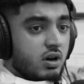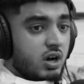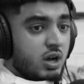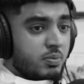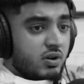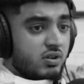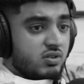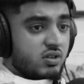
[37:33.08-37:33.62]

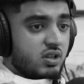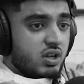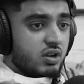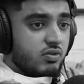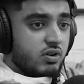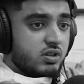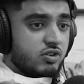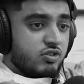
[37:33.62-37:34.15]
I personally think
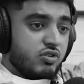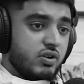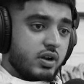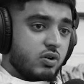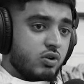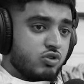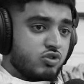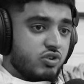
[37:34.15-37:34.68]
you'd rather
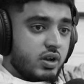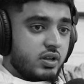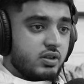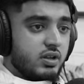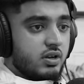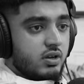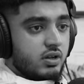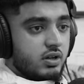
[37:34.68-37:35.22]
train
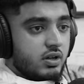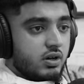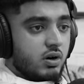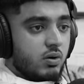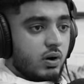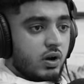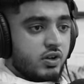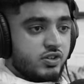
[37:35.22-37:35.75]
than
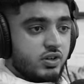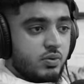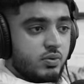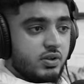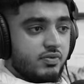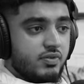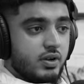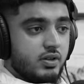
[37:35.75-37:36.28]
go out and chill
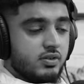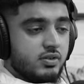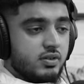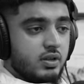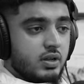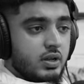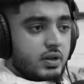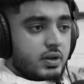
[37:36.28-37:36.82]
with your
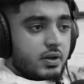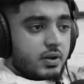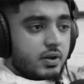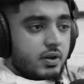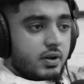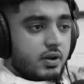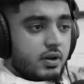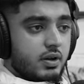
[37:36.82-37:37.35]
friends.
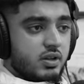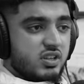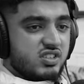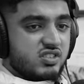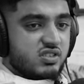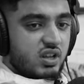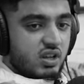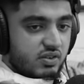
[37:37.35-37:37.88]

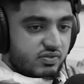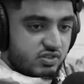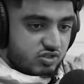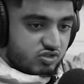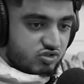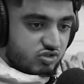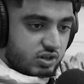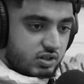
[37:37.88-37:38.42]
Stay off the
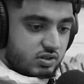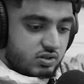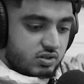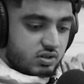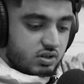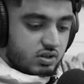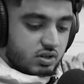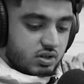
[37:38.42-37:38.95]

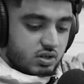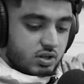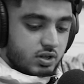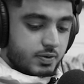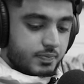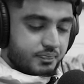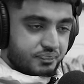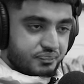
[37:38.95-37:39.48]
streets.
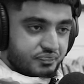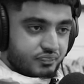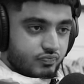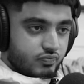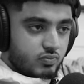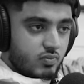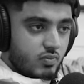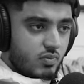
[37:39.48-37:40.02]
When
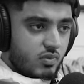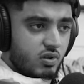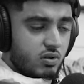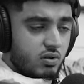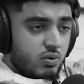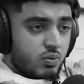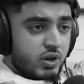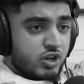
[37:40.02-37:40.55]

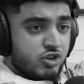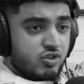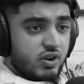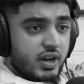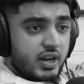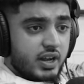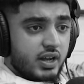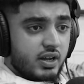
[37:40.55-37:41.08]
you're
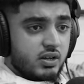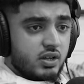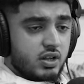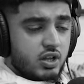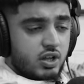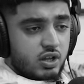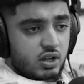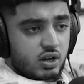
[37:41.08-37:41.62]
training,
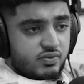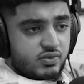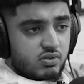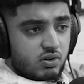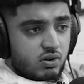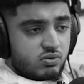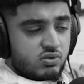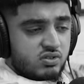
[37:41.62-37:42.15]
you're off
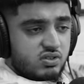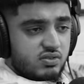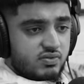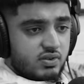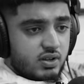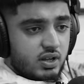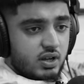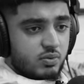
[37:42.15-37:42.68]
the road and
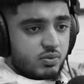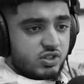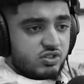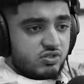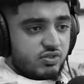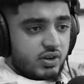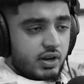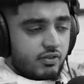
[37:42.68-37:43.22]
stuff like that,
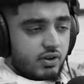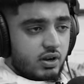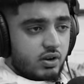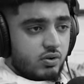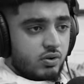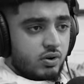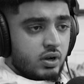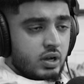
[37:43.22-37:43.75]
which is really,
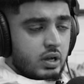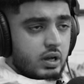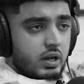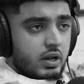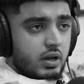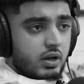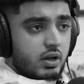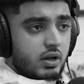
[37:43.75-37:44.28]
really good.
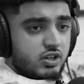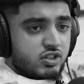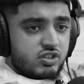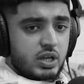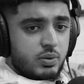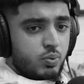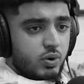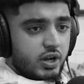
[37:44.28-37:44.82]

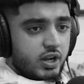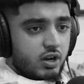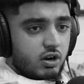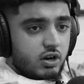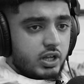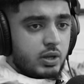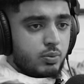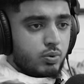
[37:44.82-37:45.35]
Just keep working
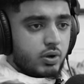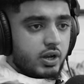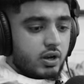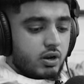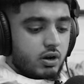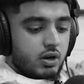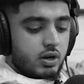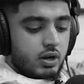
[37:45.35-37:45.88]
hard, keep
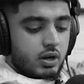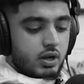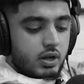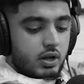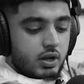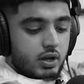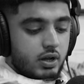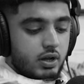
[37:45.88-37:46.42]
working hard.
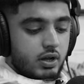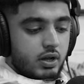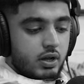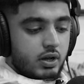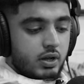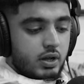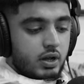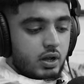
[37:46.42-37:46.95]

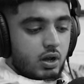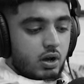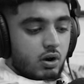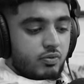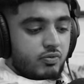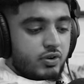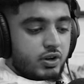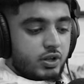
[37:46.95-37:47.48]

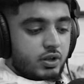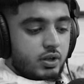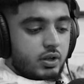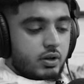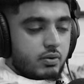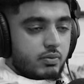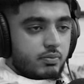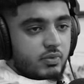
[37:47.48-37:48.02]

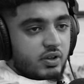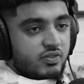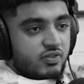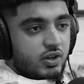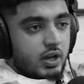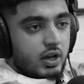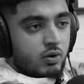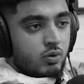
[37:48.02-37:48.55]
Hopefully,
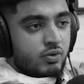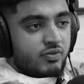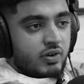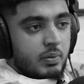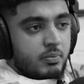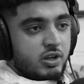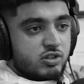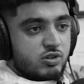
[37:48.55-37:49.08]
if you get a good
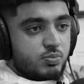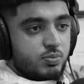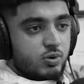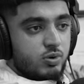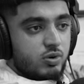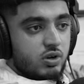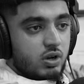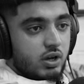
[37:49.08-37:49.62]
family
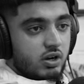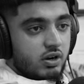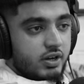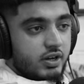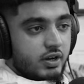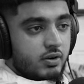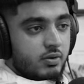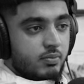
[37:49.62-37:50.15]
support like
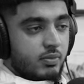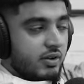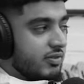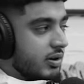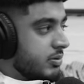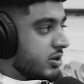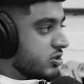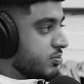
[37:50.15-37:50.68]
I did, my
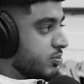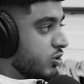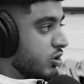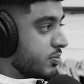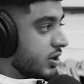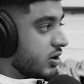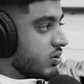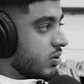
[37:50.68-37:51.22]
family
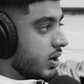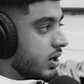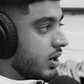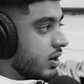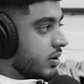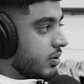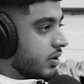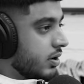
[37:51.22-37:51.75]
supported me quite a
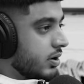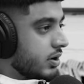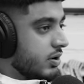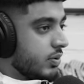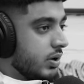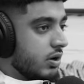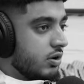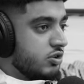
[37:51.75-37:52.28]
lot
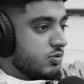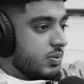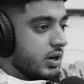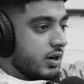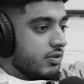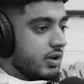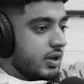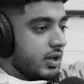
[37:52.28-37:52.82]
when I used to
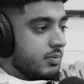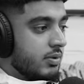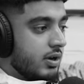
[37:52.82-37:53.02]
play cricket.